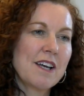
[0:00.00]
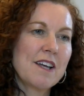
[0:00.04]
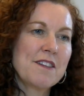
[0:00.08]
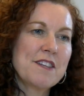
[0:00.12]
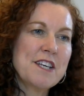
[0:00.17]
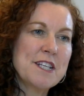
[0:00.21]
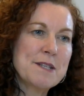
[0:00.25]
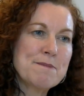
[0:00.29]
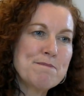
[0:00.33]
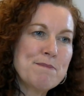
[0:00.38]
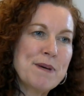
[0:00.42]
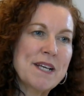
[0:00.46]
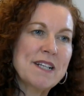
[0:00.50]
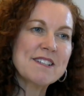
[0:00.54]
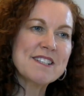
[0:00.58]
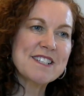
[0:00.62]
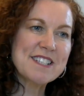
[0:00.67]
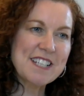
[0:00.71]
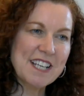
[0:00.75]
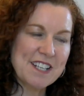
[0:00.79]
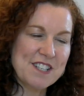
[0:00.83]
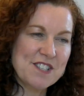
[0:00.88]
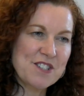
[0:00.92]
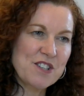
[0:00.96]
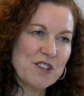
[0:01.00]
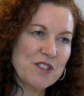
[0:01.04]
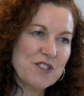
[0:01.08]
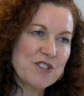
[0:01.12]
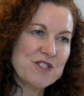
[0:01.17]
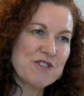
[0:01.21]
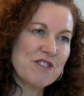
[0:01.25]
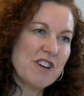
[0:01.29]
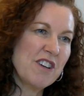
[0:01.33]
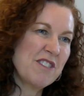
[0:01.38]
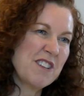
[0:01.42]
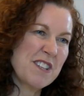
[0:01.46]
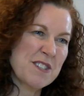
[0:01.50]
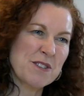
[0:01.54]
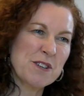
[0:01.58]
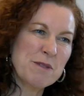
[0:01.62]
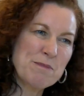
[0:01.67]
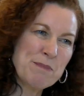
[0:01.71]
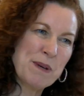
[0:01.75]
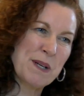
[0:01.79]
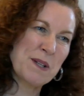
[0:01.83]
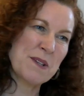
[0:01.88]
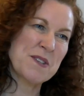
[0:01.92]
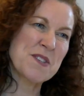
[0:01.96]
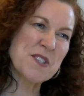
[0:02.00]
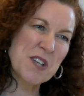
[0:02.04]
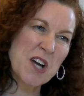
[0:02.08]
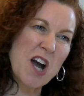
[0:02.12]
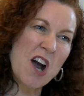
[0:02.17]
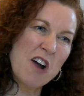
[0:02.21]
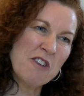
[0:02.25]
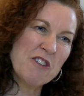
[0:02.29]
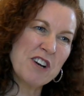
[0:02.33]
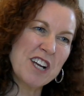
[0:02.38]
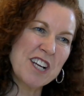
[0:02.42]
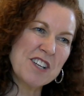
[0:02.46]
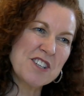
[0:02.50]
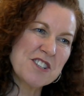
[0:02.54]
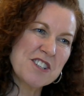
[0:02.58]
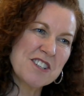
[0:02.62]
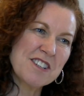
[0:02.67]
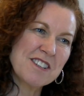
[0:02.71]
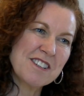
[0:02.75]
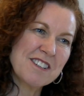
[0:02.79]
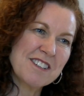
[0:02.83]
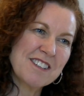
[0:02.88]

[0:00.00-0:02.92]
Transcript: This builds testosterone, it sort of builds courage,